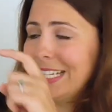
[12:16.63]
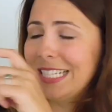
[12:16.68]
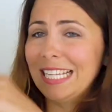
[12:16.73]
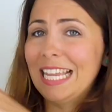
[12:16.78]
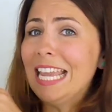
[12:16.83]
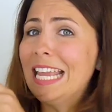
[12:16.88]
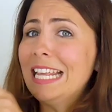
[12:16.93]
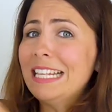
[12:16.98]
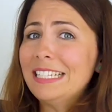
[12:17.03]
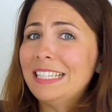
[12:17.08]
It's
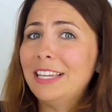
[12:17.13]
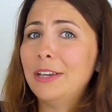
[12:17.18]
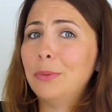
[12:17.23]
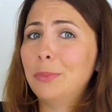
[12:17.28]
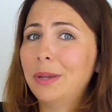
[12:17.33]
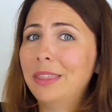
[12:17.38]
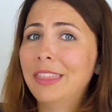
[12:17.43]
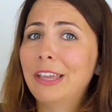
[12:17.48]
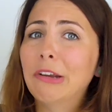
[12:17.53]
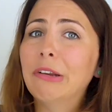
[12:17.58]
easier
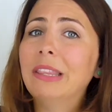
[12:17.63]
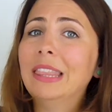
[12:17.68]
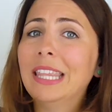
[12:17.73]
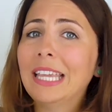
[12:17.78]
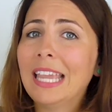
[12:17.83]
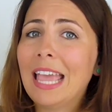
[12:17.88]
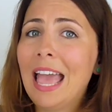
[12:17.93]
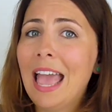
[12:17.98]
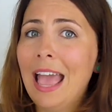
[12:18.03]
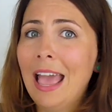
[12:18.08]
when they're in
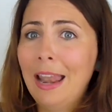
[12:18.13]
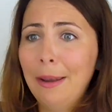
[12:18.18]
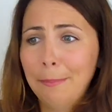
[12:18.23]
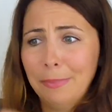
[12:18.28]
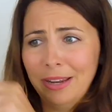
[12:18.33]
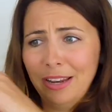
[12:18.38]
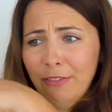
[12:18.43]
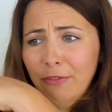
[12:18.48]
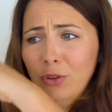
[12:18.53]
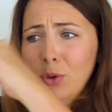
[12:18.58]
the can,
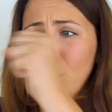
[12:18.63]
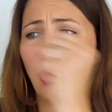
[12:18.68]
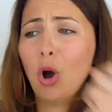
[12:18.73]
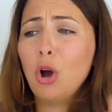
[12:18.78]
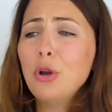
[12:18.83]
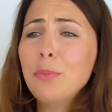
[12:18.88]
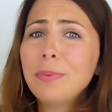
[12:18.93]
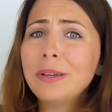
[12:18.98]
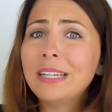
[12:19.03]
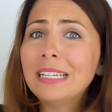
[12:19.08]
but if you
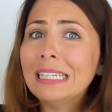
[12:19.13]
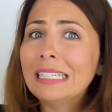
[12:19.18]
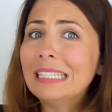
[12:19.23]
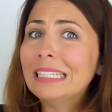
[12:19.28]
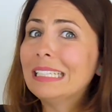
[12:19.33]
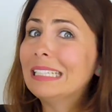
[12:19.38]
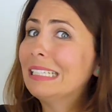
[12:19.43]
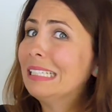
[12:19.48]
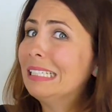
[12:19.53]
open it,